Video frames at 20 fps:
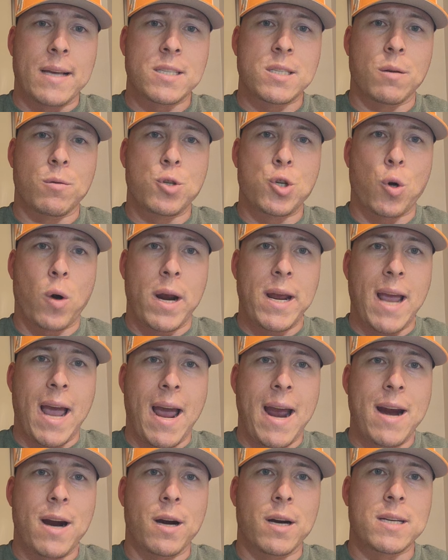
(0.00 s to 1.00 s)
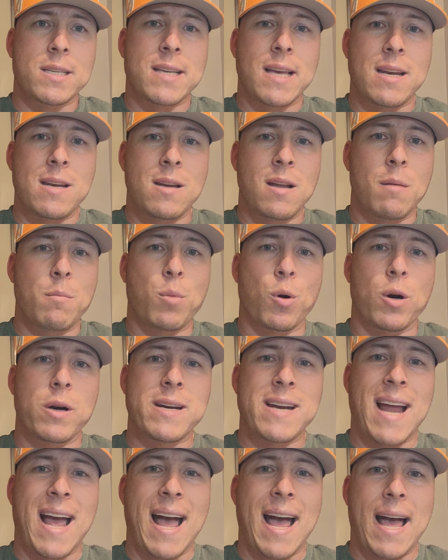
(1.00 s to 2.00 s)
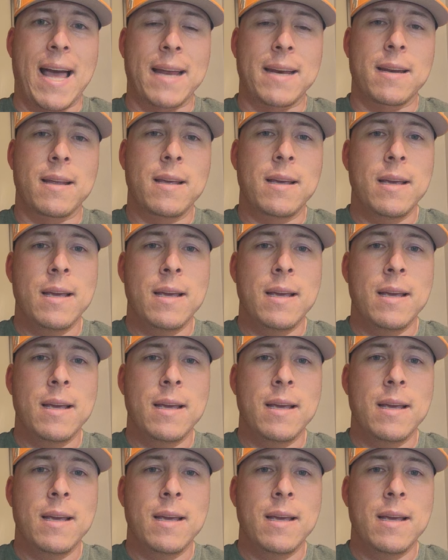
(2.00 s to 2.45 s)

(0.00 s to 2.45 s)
So Tre Harris at number nine.